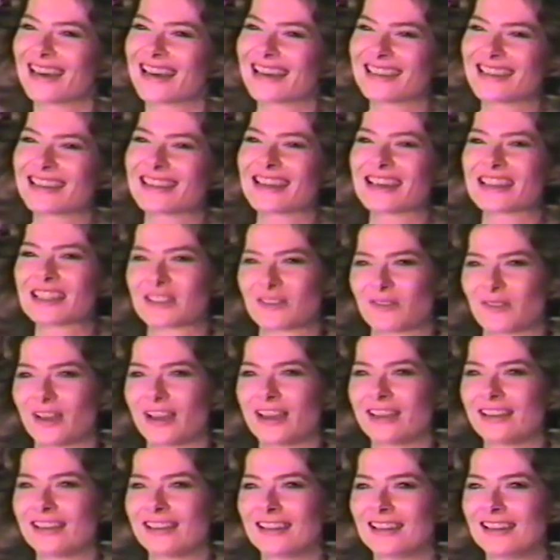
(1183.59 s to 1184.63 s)
I think that's
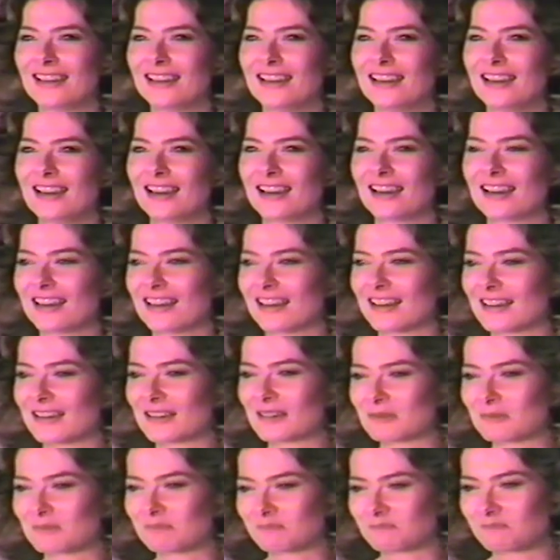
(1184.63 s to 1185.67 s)
fun.
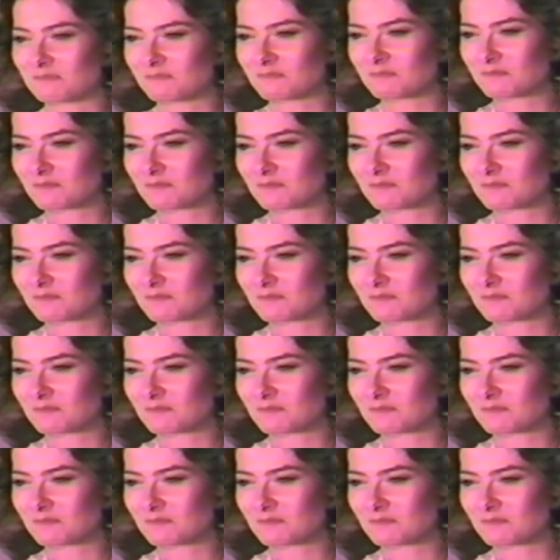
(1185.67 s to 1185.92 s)
Um,